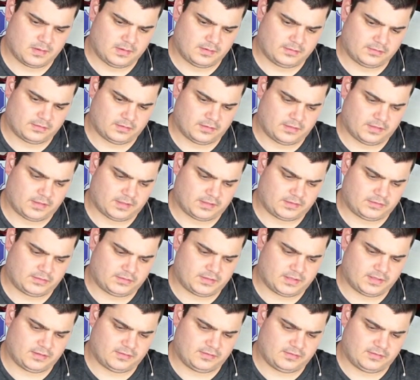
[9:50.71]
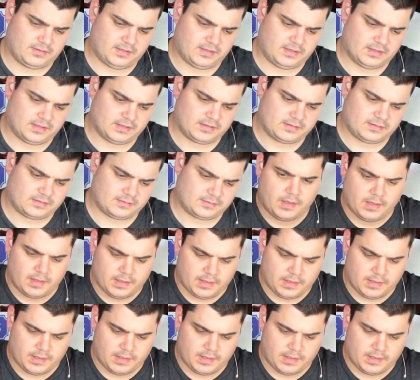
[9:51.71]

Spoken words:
so that you can see it,